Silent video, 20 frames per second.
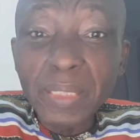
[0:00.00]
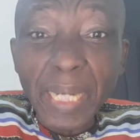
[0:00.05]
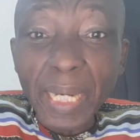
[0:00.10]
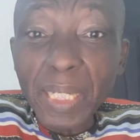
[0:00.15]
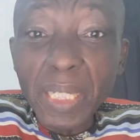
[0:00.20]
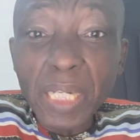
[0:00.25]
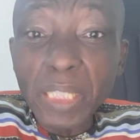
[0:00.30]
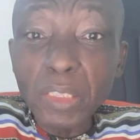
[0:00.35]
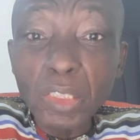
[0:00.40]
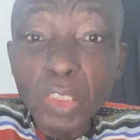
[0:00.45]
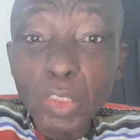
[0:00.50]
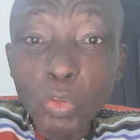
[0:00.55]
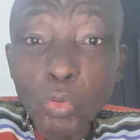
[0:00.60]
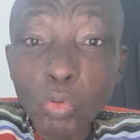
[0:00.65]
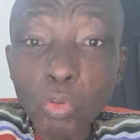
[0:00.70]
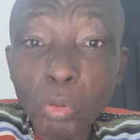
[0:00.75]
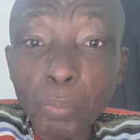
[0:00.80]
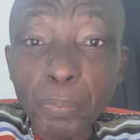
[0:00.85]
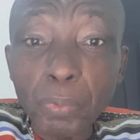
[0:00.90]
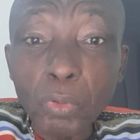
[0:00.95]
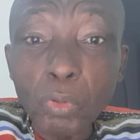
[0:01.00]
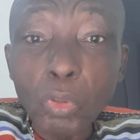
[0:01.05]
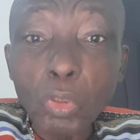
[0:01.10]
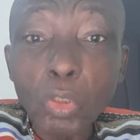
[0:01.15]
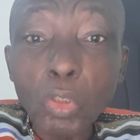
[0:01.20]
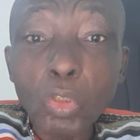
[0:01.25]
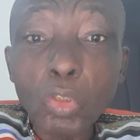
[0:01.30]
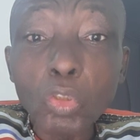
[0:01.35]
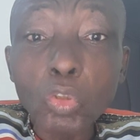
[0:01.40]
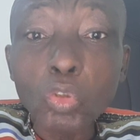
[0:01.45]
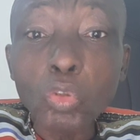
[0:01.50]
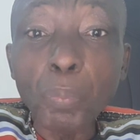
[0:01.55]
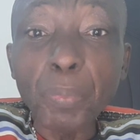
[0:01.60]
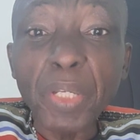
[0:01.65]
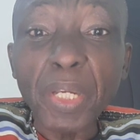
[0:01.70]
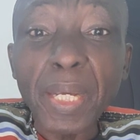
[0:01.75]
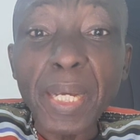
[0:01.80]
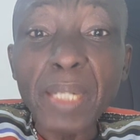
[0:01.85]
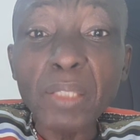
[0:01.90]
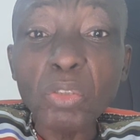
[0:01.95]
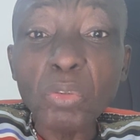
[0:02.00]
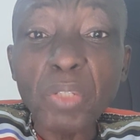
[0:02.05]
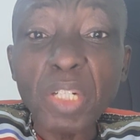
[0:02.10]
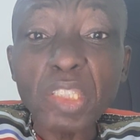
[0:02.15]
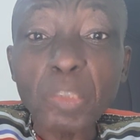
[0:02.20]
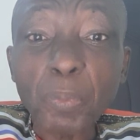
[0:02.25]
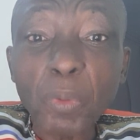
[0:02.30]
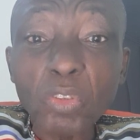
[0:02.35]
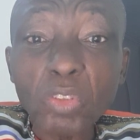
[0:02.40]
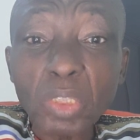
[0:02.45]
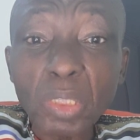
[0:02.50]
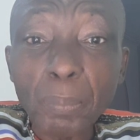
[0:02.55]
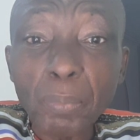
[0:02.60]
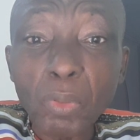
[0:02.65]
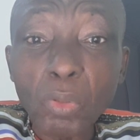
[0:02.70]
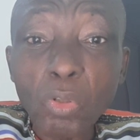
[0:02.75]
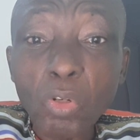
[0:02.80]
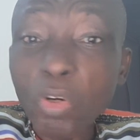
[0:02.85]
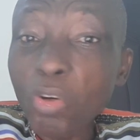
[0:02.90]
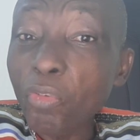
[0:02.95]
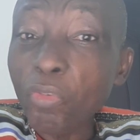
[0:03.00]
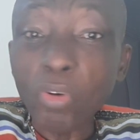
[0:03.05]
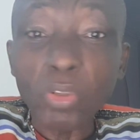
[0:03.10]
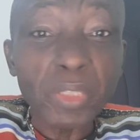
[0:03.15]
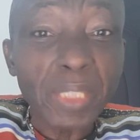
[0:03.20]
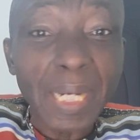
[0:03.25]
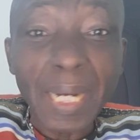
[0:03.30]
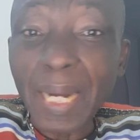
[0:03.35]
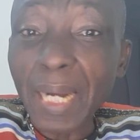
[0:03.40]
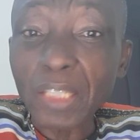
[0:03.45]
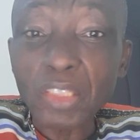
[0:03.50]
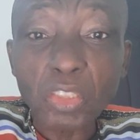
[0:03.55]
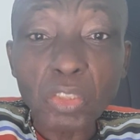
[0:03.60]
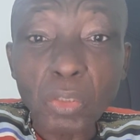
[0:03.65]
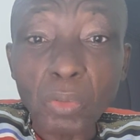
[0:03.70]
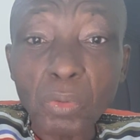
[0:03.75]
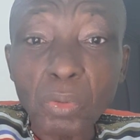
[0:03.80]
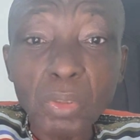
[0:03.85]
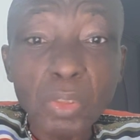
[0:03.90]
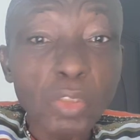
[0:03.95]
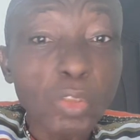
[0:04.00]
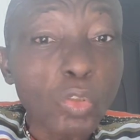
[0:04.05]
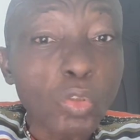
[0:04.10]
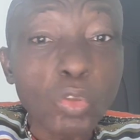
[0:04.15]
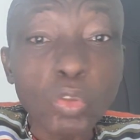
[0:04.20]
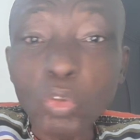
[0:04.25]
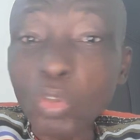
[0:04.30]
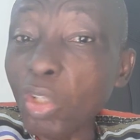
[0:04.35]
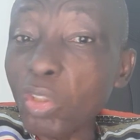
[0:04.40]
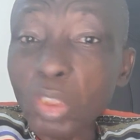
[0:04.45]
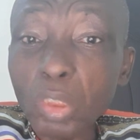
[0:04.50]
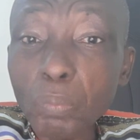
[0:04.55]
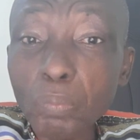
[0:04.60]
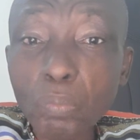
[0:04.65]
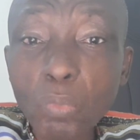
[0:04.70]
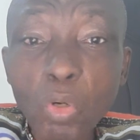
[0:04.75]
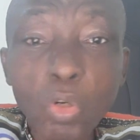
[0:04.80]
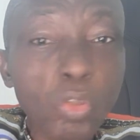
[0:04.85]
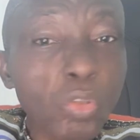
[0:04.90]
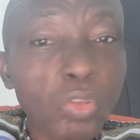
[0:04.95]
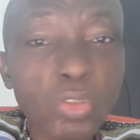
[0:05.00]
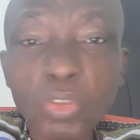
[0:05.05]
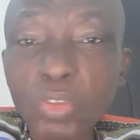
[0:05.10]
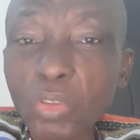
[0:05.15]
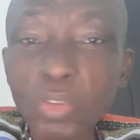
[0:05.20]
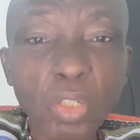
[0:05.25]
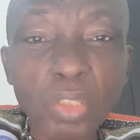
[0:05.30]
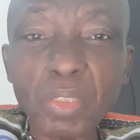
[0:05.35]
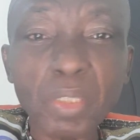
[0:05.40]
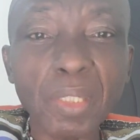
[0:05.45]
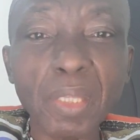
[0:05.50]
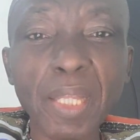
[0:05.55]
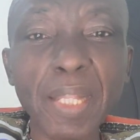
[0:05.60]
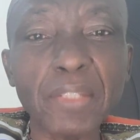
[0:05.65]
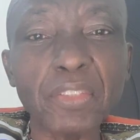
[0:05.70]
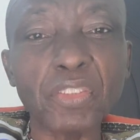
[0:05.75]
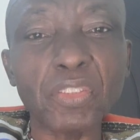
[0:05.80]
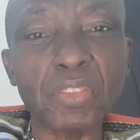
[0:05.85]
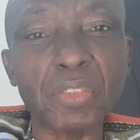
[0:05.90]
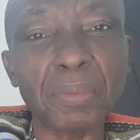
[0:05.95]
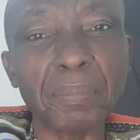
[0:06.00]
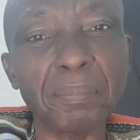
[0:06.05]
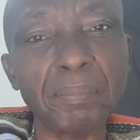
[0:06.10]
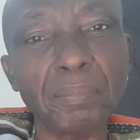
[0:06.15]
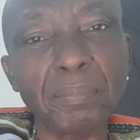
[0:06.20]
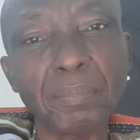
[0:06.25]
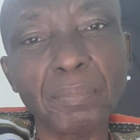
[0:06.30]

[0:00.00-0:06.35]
their ethnic group, should be held responsible for their action. Nothing more, nothing less.